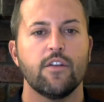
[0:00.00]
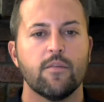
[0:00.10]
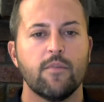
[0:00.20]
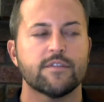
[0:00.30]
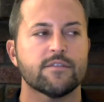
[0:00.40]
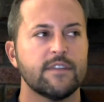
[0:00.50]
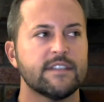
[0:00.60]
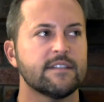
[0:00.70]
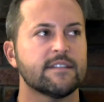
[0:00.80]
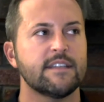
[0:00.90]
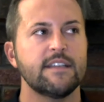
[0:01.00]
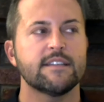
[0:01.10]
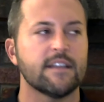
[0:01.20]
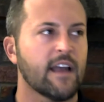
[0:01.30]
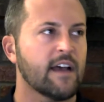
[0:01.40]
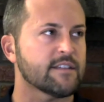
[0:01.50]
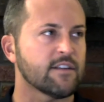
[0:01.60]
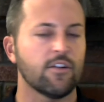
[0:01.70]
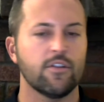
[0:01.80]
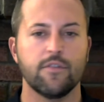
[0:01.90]
your most recent season has
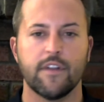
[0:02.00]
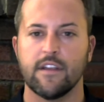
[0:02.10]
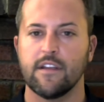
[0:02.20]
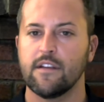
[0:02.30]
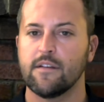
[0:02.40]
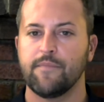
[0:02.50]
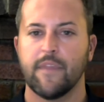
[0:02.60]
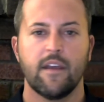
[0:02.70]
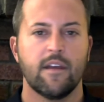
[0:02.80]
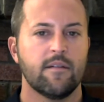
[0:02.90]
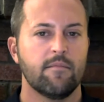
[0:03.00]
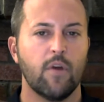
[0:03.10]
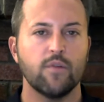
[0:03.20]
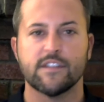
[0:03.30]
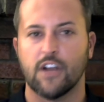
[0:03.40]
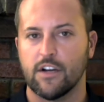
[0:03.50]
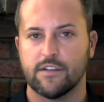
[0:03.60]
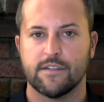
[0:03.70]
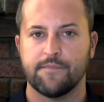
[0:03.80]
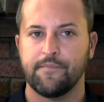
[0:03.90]
included
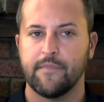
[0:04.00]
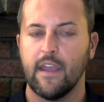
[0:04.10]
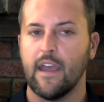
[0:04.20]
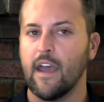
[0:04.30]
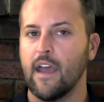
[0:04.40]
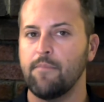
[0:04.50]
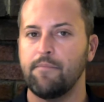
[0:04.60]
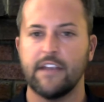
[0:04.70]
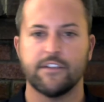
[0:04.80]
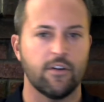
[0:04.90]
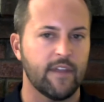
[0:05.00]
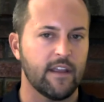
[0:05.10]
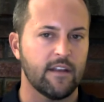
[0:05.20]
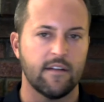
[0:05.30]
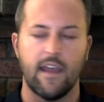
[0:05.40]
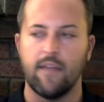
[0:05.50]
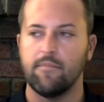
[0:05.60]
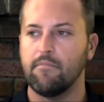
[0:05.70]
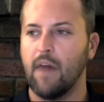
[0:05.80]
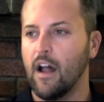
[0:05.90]
Mozart and Beethoven
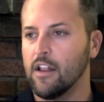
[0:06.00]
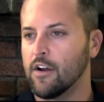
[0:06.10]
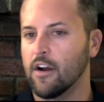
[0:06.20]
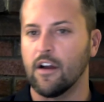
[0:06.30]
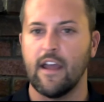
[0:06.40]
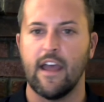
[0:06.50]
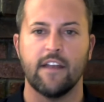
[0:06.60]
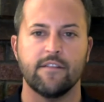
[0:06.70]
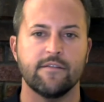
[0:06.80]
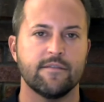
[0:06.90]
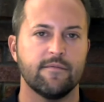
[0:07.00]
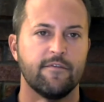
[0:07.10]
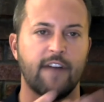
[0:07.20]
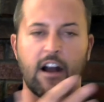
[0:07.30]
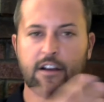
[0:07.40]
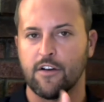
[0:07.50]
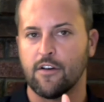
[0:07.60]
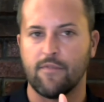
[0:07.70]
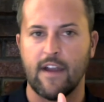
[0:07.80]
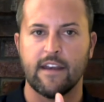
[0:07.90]
and Mahler and
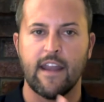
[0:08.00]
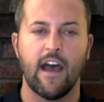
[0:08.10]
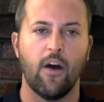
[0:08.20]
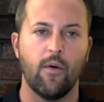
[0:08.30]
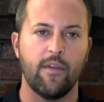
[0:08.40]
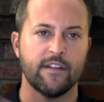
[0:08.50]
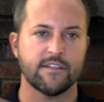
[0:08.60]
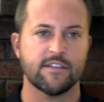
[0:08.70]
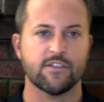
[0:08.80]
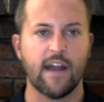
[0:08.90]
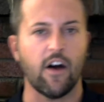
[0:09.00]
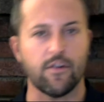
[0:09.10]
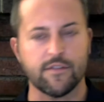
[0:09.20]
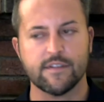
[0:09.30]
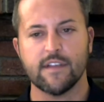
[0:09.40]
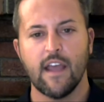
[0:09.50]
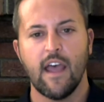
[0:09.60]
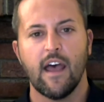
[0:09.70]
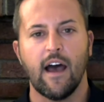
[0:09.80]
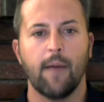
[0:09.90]
Wagner right now, and then Strauss.
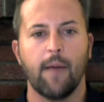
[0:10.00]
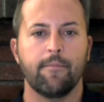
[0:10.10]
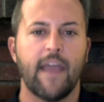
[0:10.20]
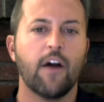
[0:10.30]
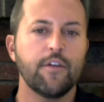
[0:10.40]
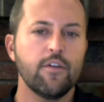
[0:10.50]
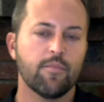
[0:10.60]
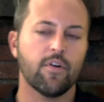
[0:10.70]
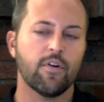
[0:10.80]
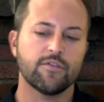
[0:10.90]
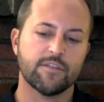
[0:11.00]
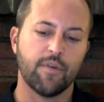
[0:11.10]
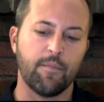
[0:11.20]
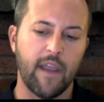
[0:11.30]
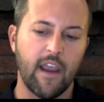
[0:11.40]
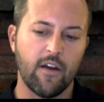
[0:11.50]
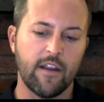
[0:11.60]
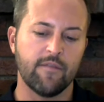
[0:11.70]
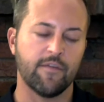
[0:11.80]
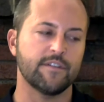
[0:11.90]
How do you approach
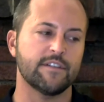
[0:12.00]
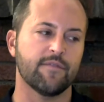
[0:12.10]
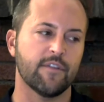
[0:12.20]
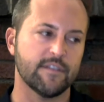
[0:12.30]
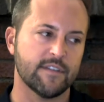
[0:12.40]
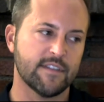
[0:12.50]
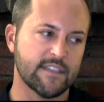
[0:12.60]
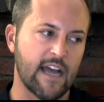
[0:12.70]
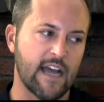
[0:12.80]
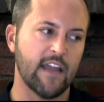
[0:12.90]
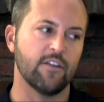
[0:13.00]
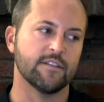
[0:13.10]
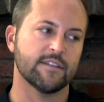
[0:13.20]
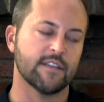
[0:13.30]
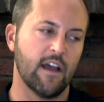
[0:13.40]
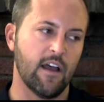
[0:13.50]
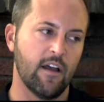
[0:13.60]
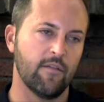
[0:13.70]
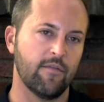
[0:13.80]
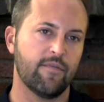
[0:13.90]
preparing for different styles
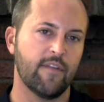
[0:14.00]
of